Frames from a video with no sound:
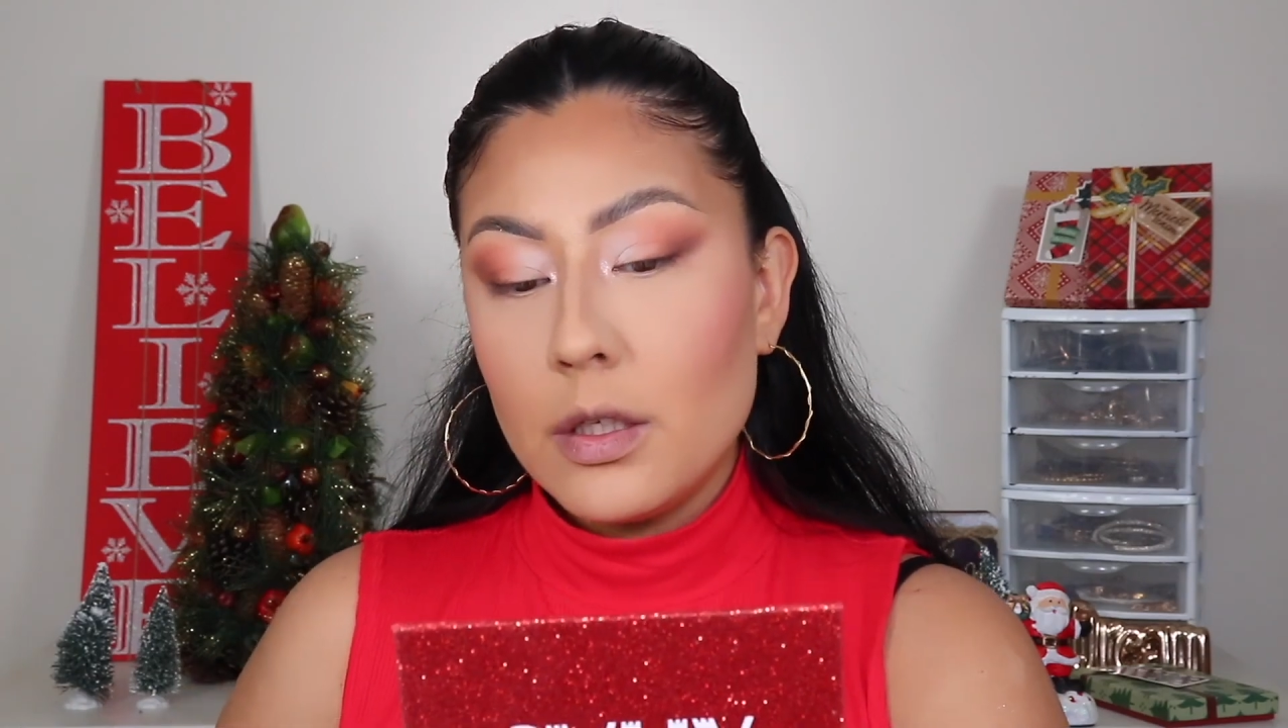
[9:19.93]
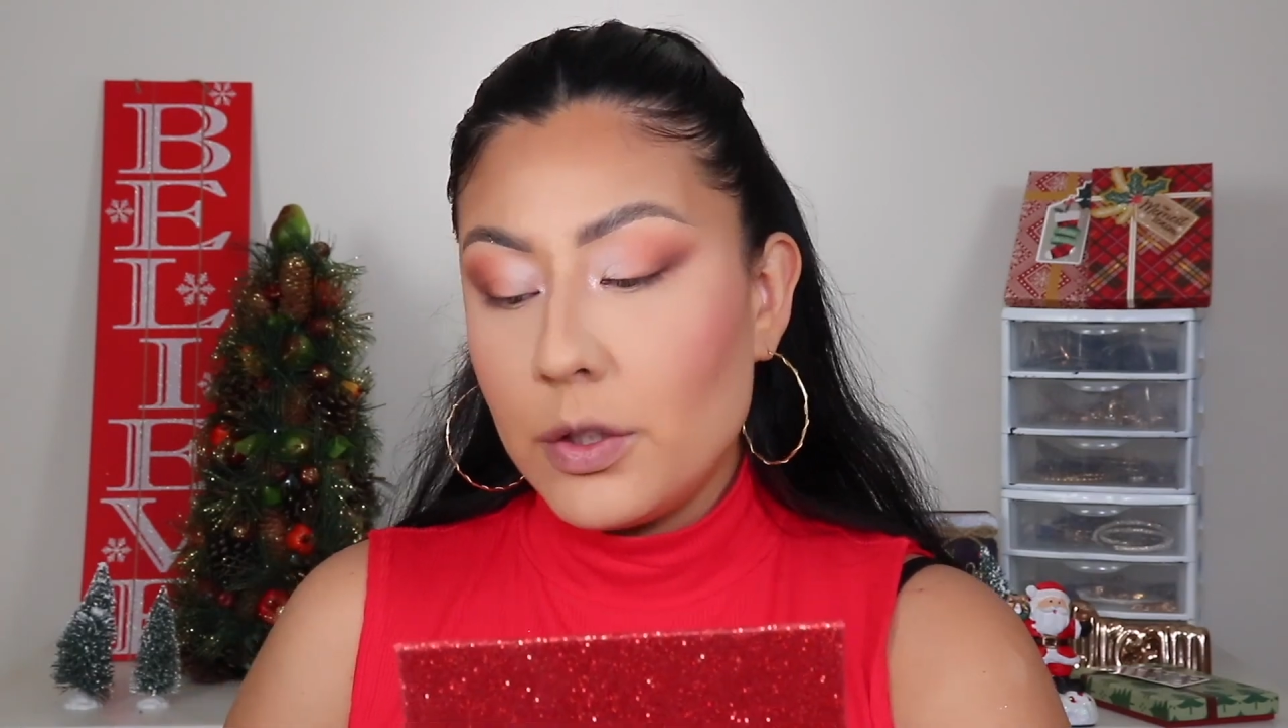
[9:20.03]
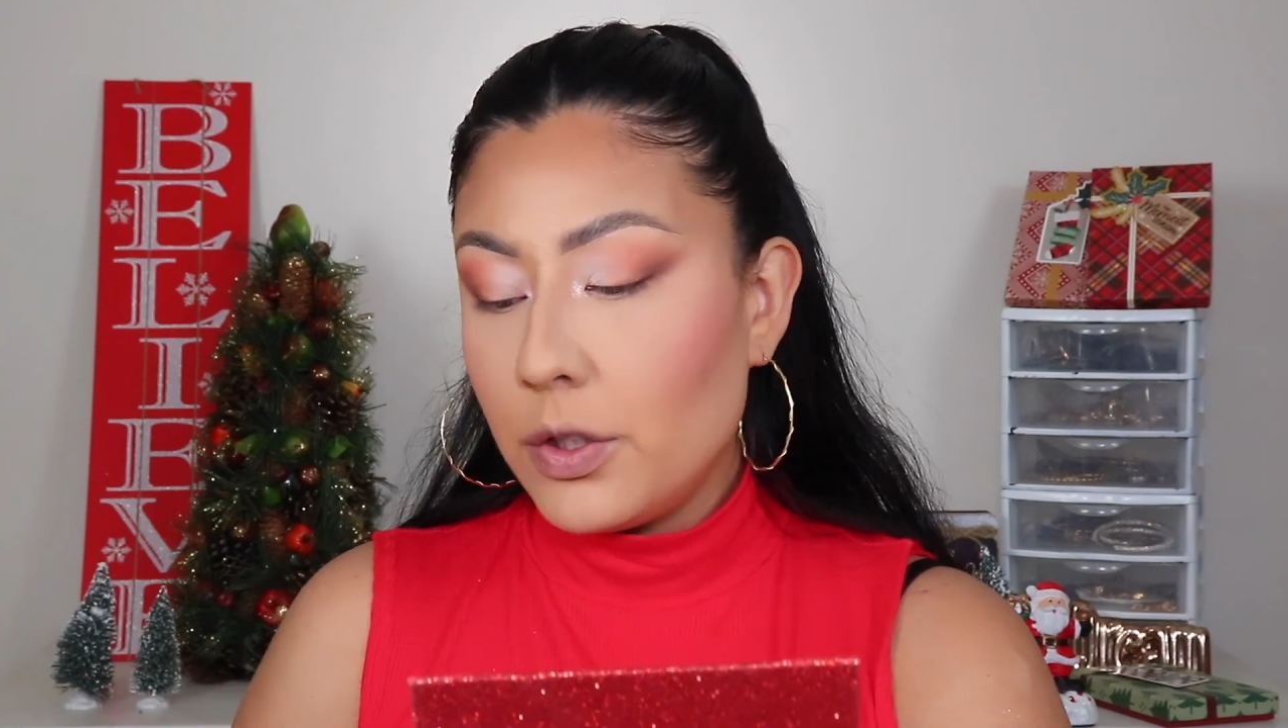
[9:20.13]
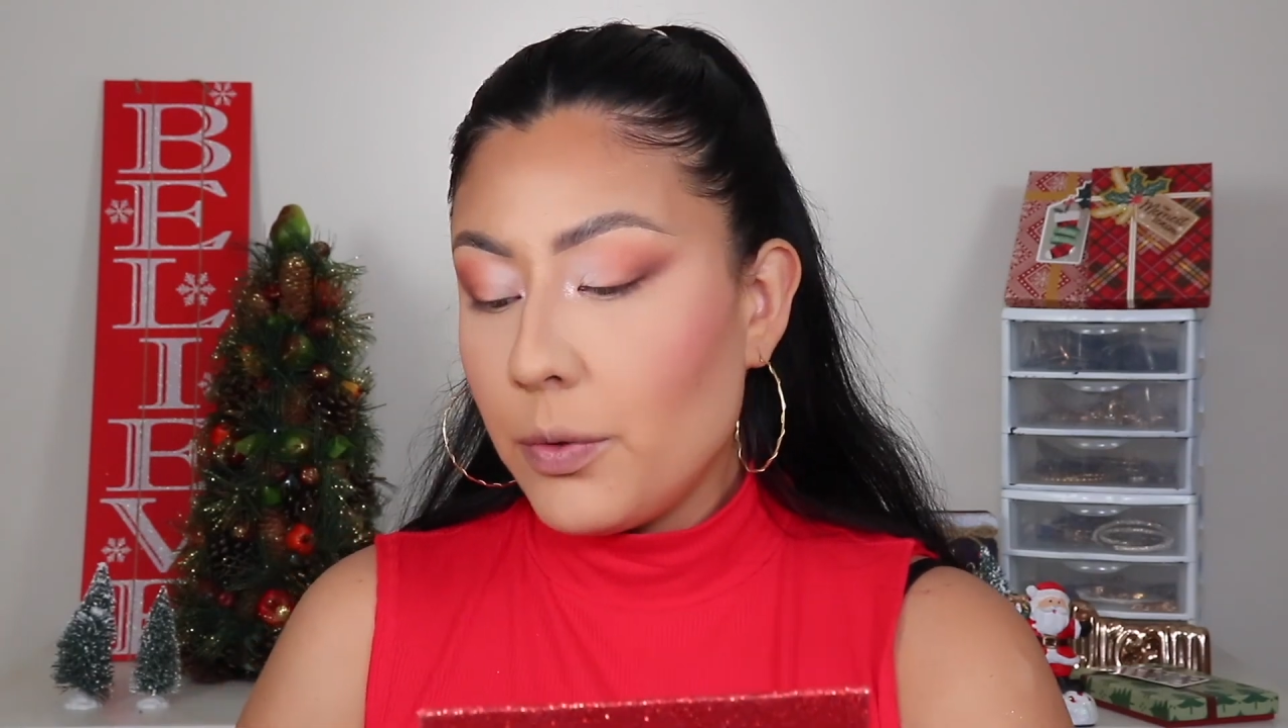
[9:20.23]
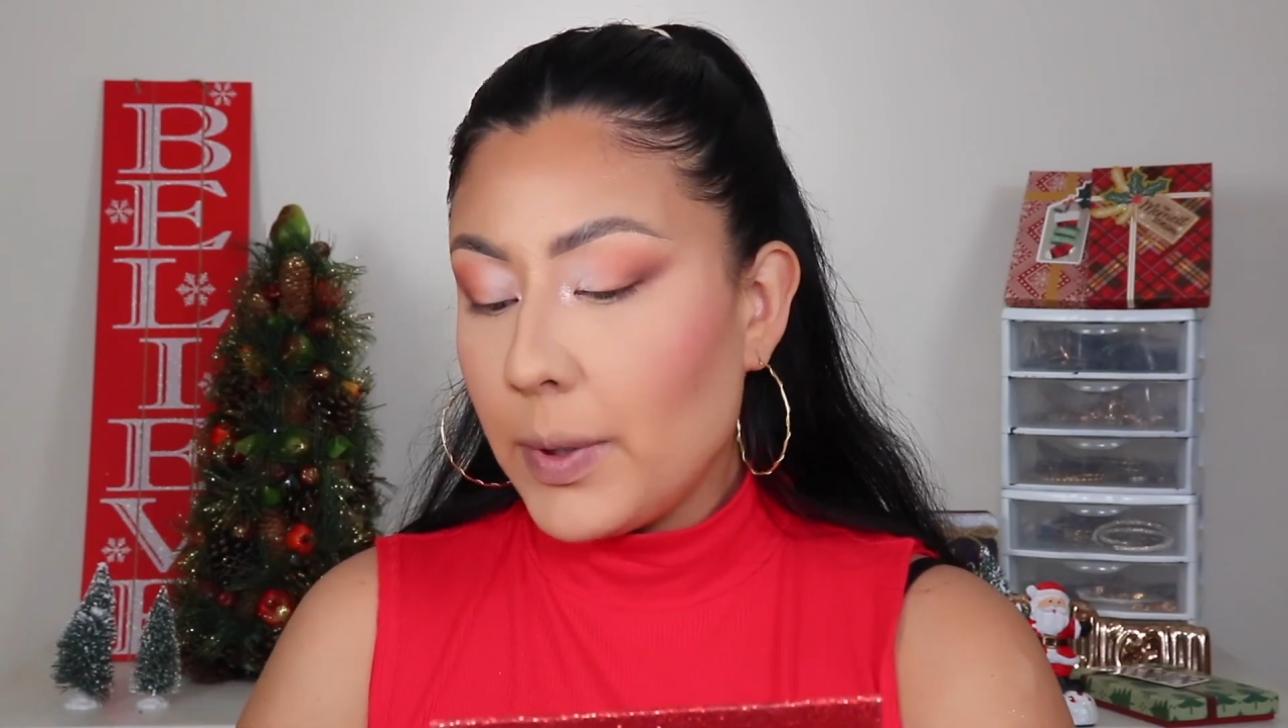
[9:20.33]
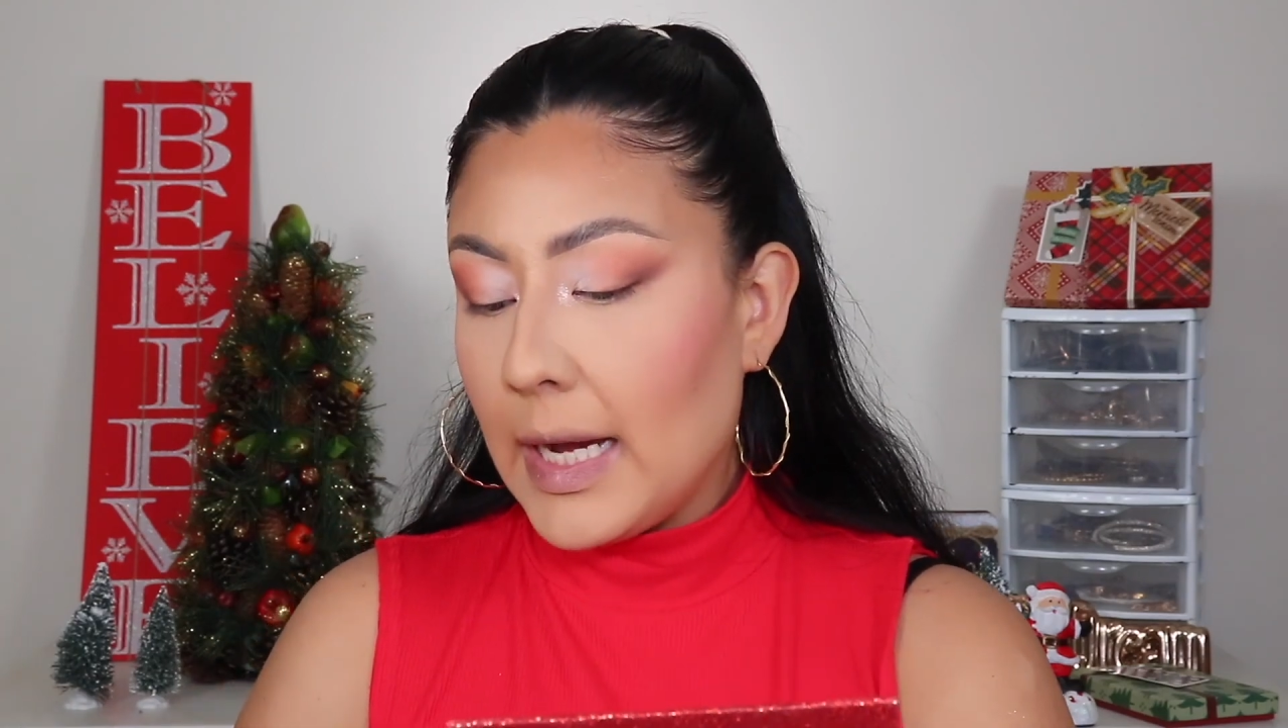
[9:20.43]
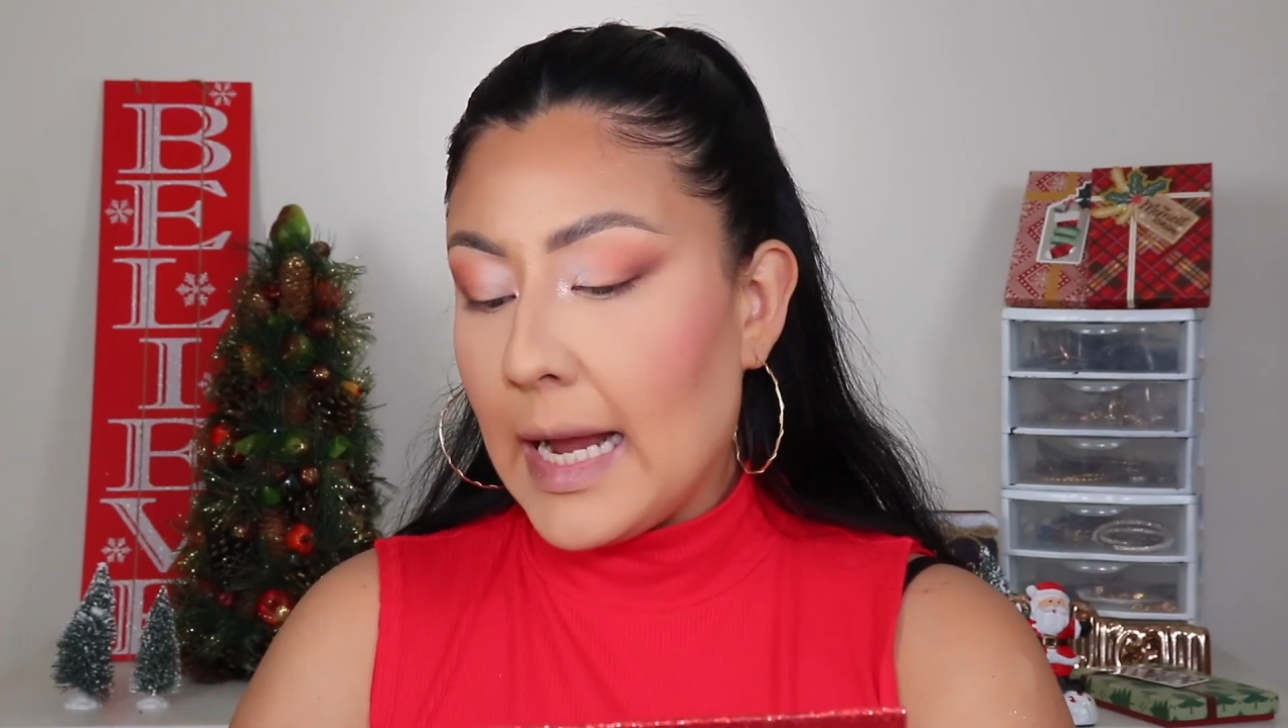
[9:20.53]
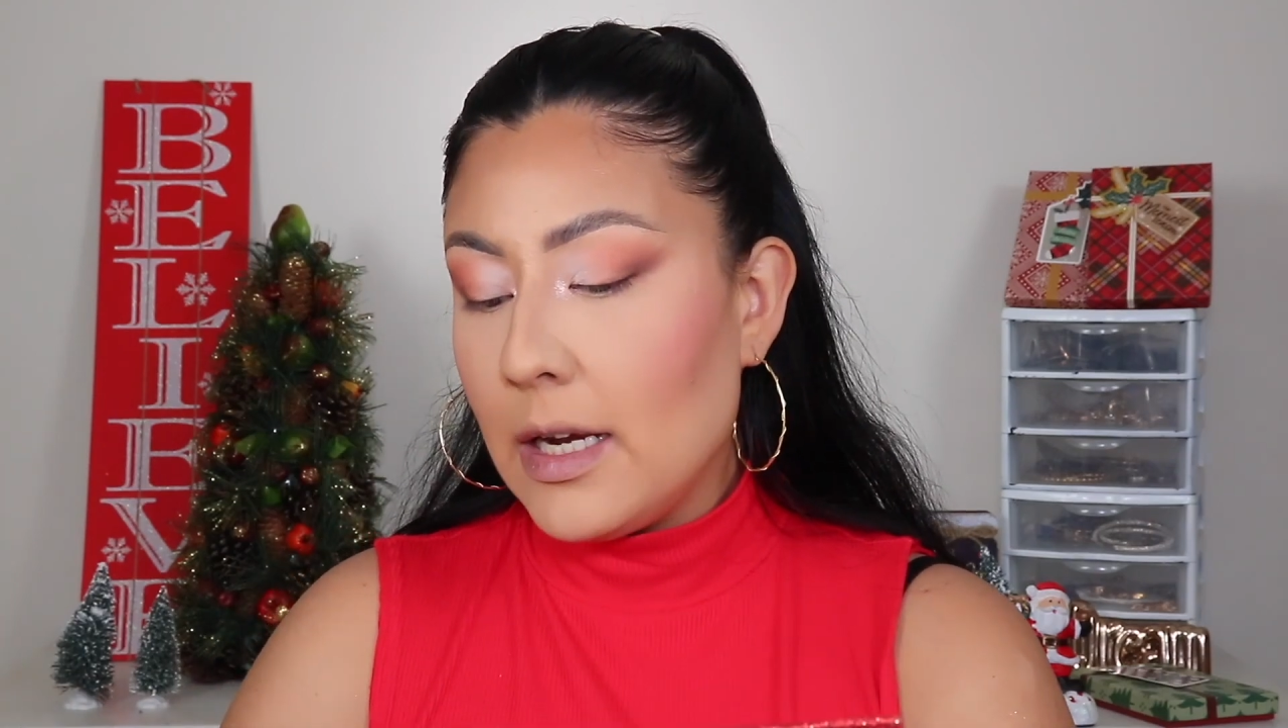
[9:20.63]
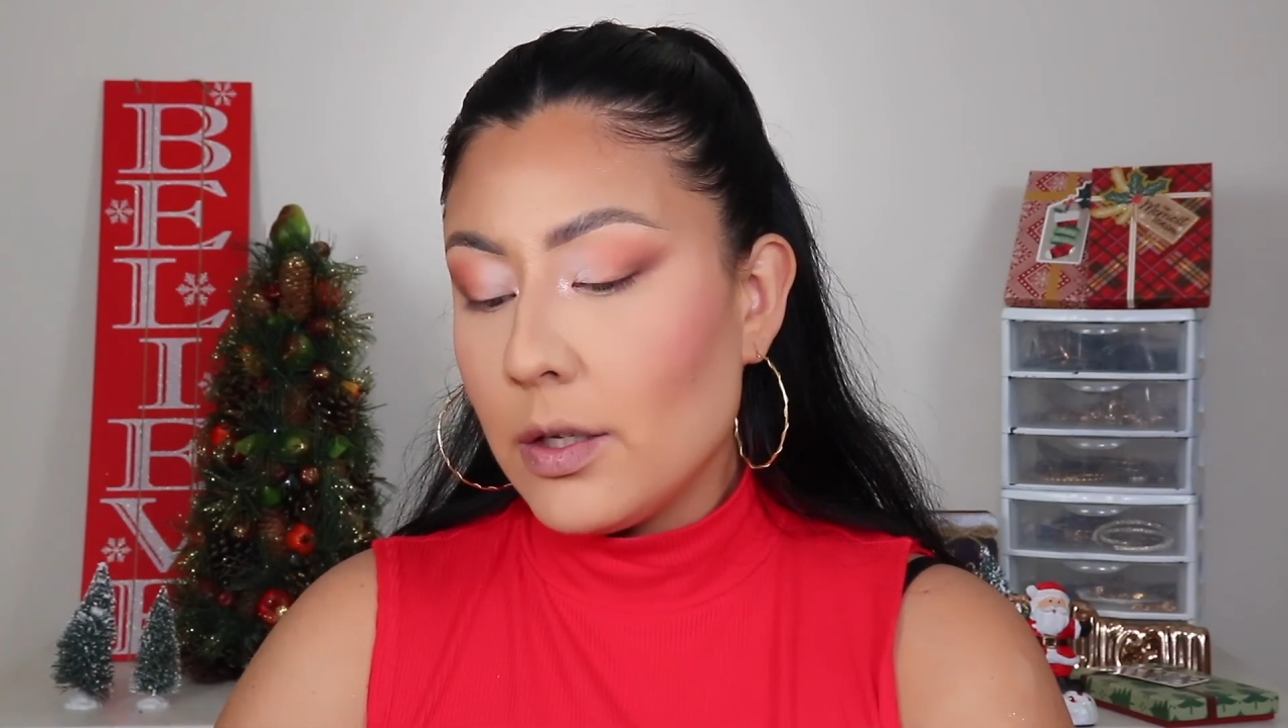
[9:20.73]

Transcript: You know what, I